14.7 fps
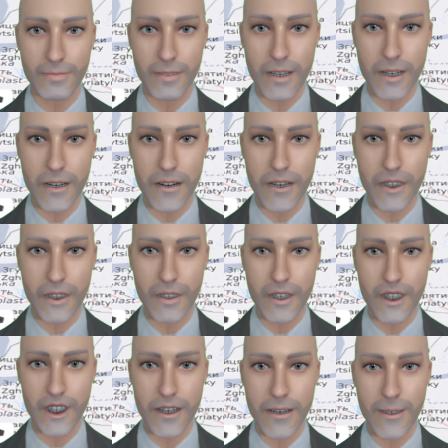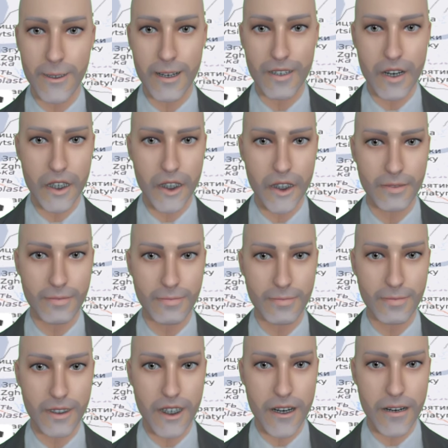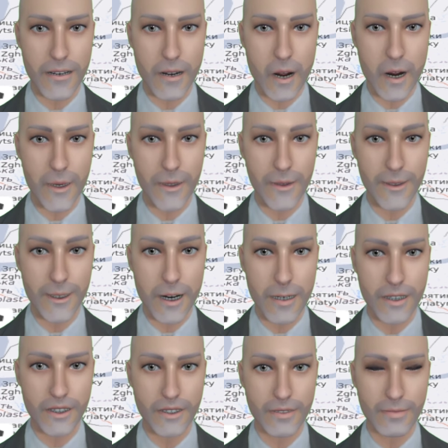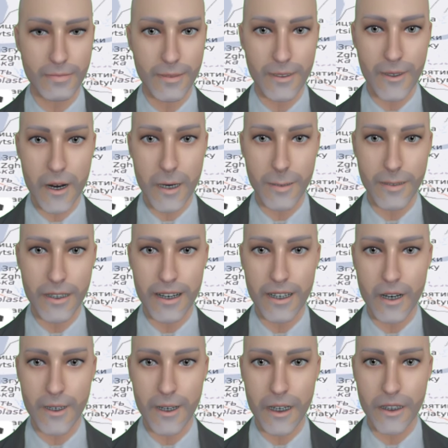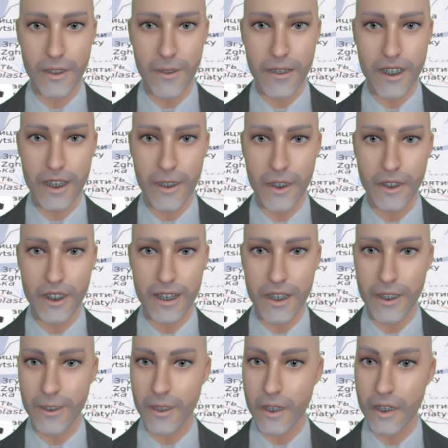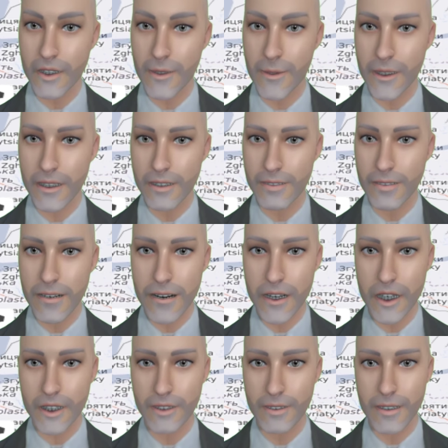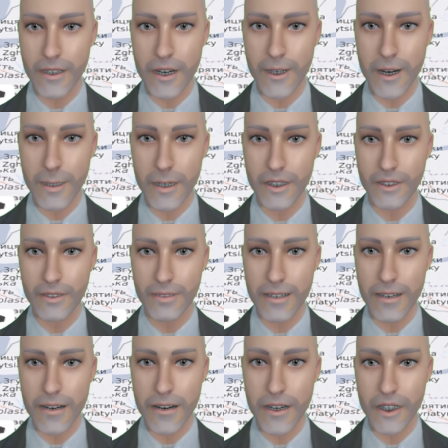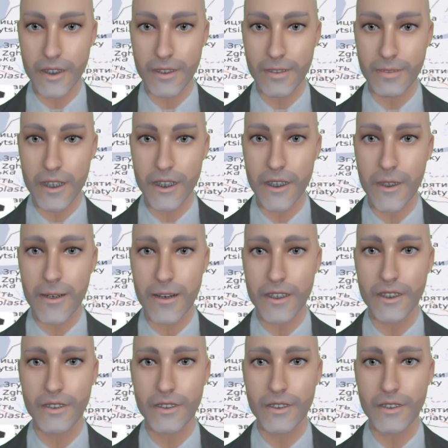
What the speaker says: in the G7 GER summit, from NATO Secretary General Jens Stoltenberg in the NATO summit in Madrid.